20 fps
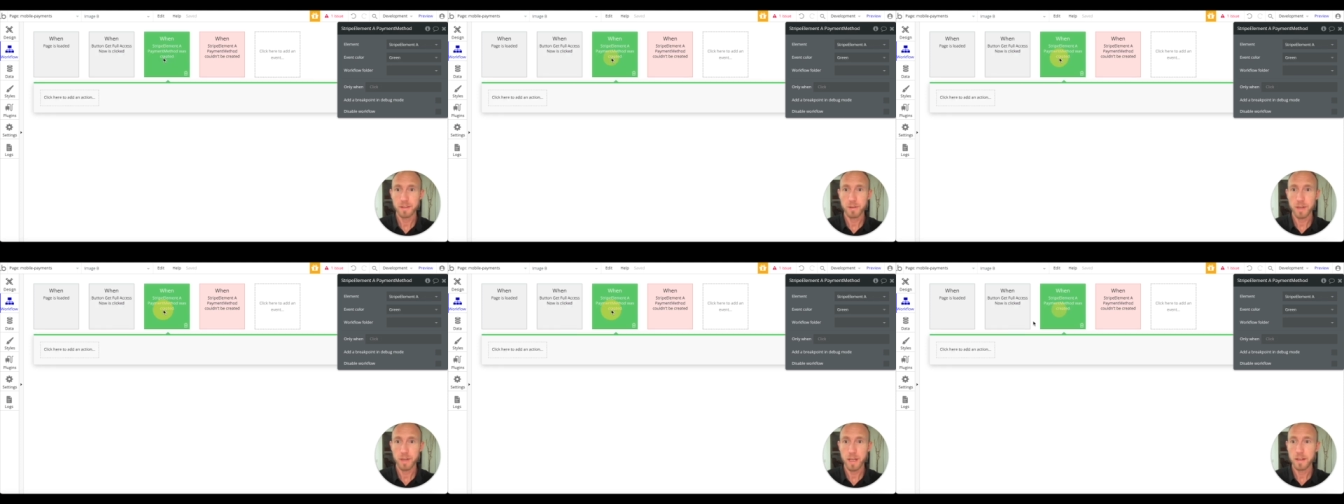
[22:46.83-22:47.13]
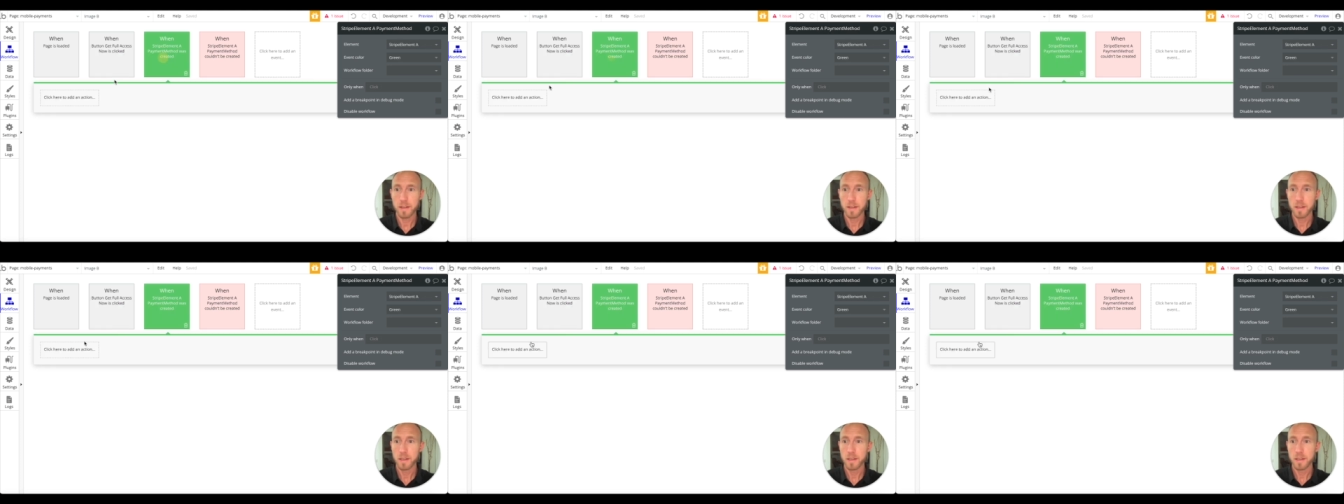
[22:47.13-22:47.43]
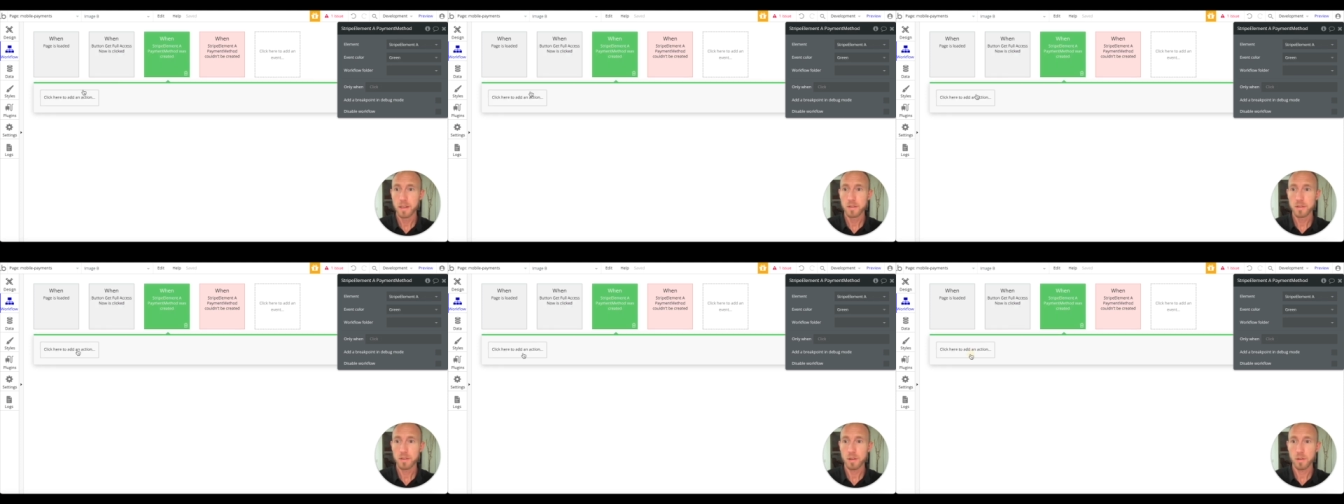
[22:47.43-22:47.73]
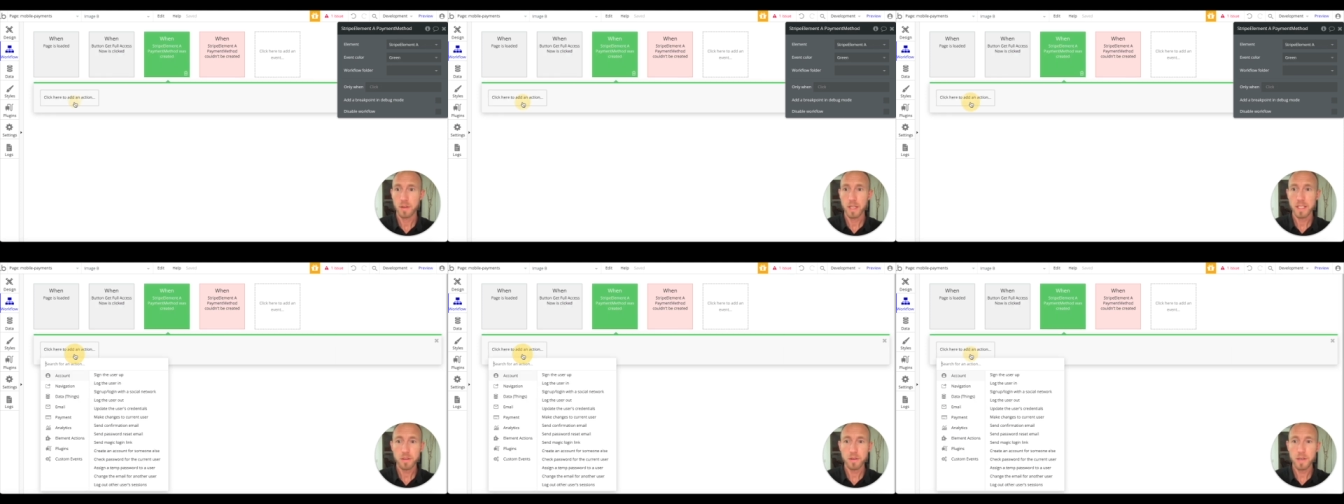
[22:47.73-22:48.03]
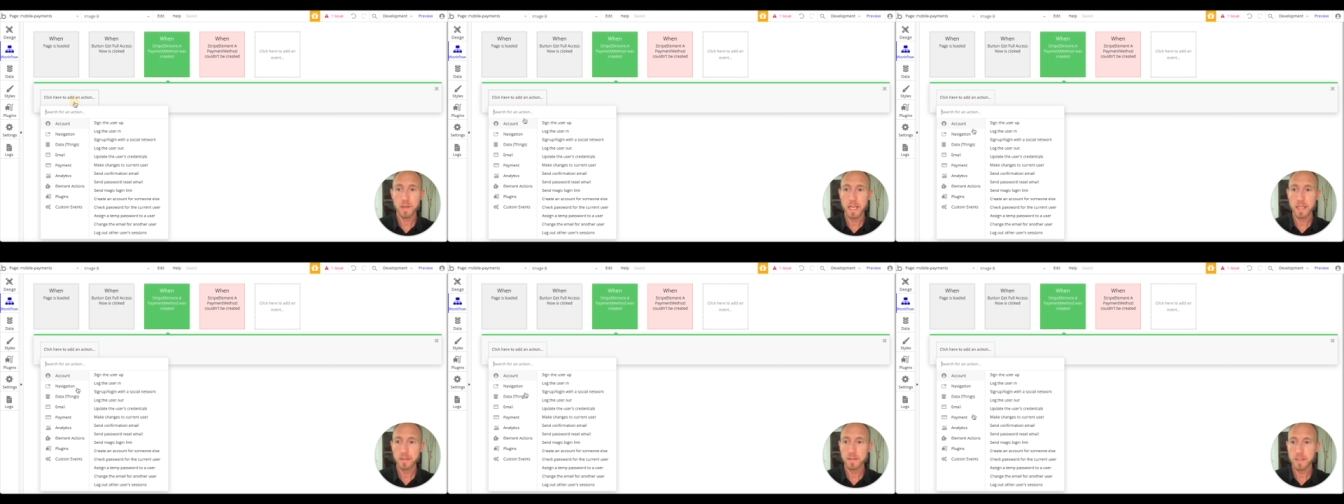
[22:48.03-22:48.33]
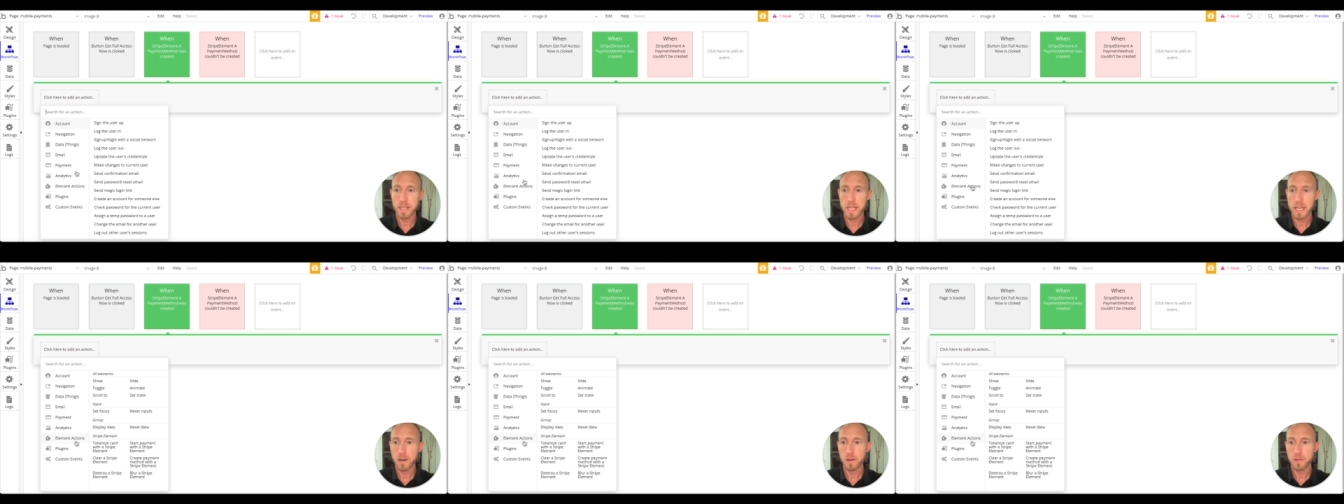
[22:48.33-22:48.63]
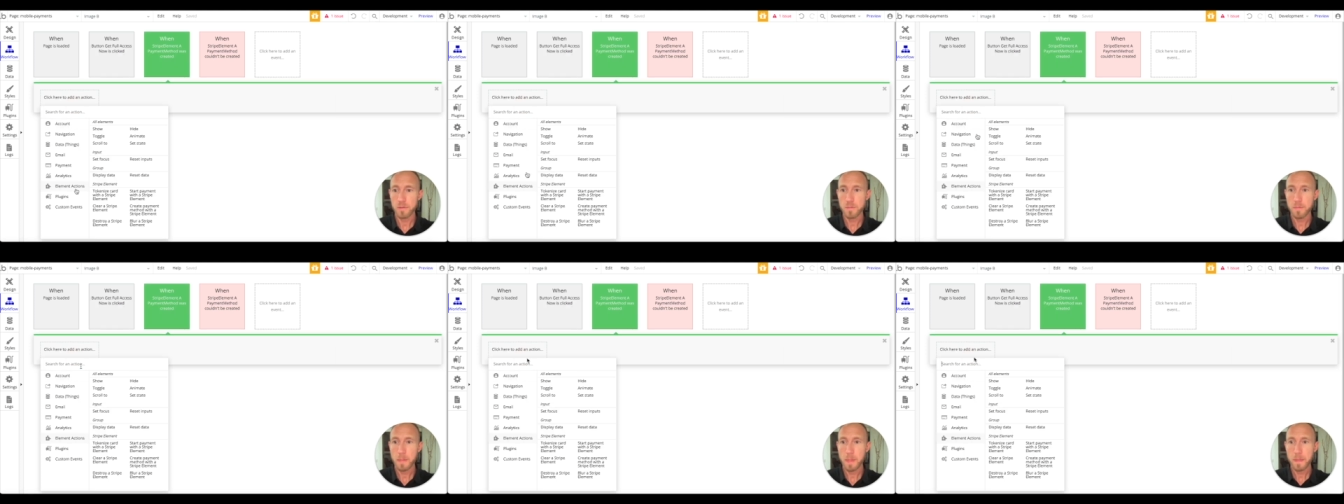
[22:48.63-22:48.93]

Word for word: Okay, so let's go ahead now,